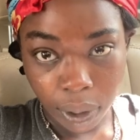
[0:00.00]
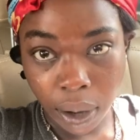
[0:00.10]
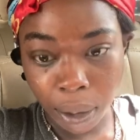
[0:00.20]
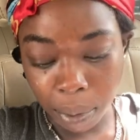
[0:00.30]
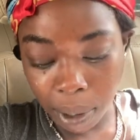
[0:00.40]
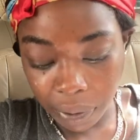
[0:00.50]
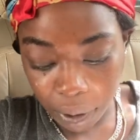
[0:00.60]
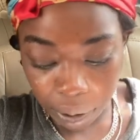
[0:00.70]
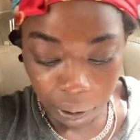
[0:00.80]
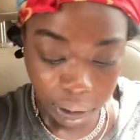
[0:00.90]
I'll put my
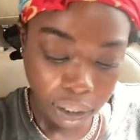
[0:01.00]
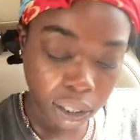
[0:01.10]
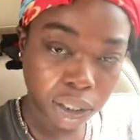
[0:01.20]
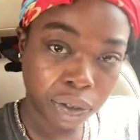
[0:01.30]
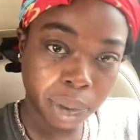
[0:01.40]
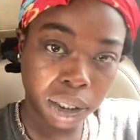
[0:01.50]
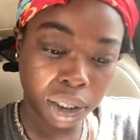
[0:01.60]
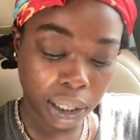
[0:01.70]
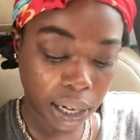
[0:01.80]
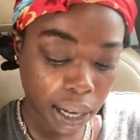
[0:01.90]
phone on a charger for my
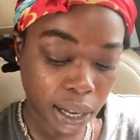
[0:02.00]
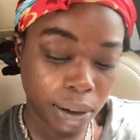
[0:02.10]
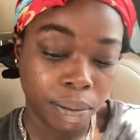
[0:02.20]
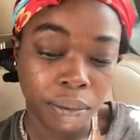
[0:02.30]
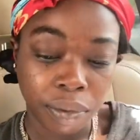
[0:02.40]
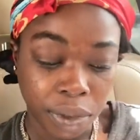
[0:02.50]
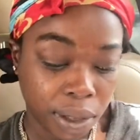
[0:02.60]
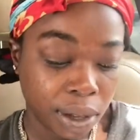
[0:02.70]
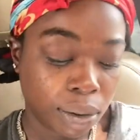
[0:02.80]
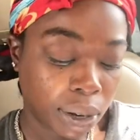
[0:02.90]
shit die
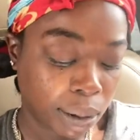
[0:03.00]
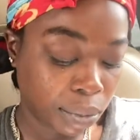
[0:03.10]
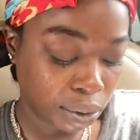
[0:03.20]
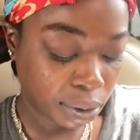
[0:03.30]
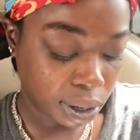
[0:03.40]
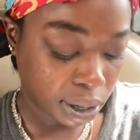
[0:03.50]
while I'm doing